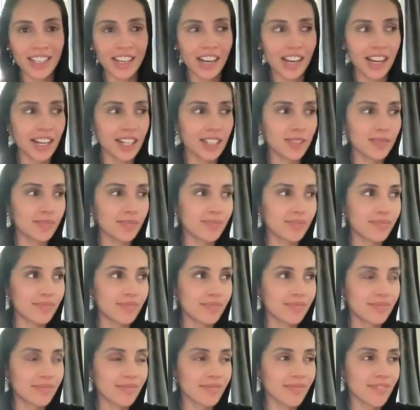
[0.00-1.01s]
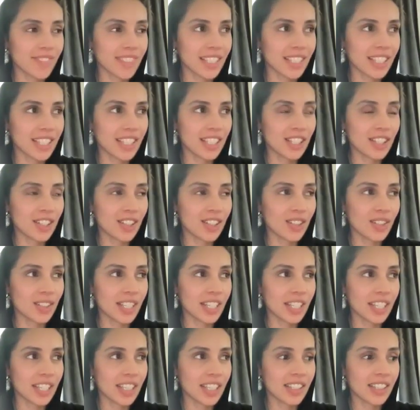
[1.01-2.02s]

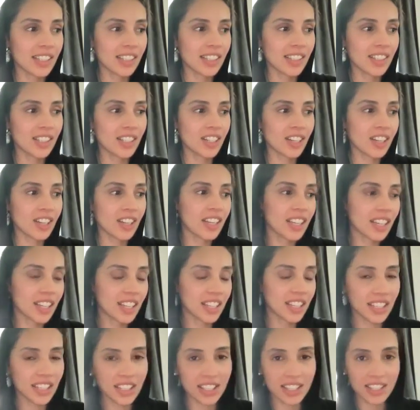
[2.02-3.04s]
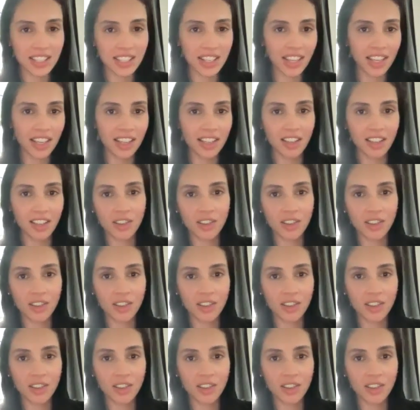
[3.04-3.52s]
like your kids, like,